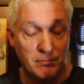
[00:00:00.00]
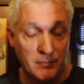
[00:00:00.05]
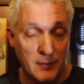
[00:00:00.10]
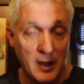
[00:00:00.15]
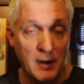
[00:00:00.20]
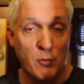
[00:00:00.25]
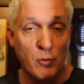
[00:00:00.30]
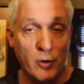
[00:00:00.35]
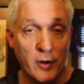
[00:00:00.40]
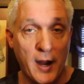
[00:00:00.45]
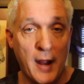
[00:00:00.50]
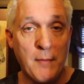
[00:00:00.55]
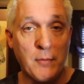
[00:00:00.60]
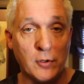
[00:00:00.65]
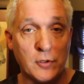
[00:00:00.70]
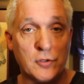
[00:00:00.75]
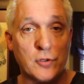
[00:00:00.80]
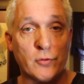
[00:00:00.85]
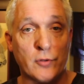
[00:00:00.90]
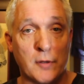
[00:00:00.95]
they were
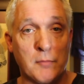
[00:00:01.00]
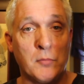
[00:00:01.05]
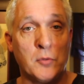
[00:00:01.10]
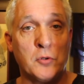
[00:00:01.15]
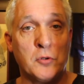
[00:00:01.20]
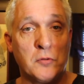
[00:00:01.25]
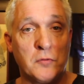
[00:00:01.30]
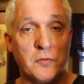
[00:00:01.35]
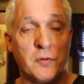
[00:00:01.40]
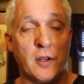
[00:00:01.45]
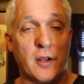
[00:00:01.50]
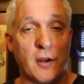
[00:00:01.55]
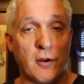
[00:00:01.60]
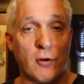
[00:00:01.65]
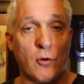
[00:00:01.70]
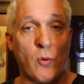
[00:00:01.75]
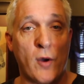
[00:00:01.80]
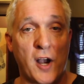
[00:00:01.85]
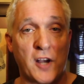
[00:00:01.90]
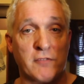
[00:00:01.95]
able to remove the
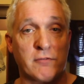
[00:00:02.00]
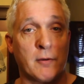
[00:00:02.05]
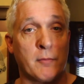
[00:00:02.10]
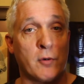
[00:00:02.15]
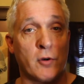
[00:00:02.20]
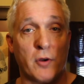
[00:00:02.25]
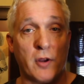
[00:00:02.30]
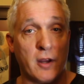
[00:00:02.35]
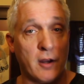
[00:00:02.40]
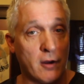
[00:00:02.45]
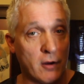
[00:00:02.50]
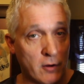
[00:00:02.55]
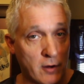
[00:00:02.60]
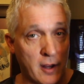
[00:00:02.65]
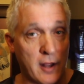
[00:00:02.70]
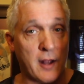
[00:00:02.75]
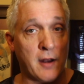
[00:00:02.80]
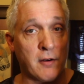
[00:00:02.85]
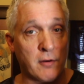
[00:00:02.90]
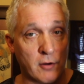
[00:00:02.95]
earwax from her ear,
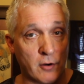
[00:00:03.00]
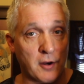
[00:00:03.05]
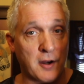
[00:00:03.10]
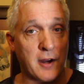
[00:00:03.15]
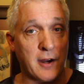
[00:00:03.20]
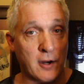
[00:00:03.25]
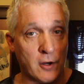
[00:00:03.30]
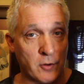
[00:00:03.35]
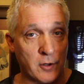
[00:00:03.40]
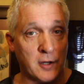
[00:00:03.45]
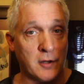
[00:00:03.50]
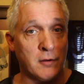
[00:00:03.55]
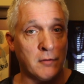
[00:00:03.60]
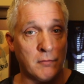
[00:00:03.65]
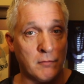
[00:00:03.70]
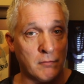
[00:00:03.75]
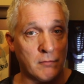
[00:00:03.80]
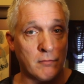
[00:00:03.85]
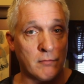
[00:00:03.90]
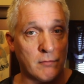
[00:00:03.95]
and her
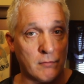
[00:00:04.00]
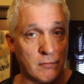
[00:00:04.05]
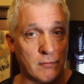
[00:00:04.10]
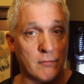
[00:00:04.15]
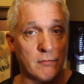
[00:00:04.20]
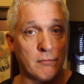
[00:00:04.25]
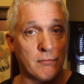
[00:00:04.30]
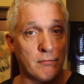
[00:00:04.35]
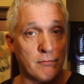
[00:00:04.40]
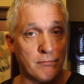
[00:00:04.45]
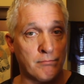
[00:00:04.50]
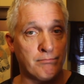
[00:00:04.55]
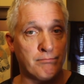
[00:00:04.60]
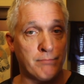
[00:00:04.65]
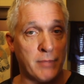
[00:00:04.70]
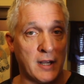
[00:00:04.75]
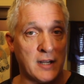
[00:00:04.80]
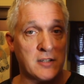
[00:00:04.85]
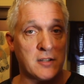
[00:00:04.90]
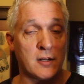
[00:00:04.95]
hearing
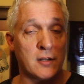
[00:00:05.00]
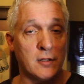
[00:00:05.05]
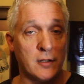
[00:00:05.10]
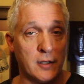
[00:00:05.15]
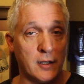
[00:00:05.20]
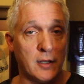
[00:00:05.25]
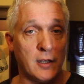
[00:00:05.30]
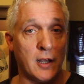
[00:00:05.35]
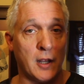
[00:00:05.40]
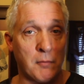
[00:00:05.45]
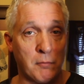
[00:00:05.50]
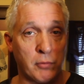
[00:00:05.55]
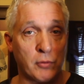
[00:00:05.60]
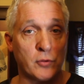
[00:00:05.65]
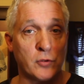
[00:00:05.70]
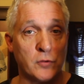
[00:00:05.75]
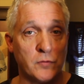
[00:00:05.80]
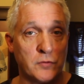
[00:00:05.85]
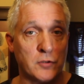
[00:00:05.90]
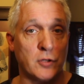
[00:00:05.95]
basically
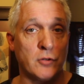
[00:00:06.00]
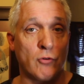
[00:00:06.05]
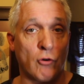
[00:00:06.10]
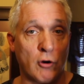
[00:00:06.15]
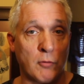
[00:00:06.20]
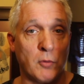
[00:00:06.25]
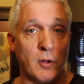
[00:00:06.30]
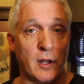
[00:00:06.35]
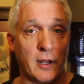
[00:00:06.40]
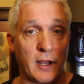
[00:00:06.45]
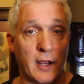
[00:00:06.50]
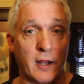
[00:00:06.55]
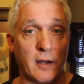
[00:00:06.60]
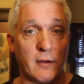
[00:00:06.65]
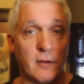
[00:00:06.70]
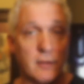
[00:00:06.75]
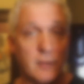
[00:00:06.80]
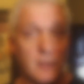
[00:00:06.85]
improved to normal again.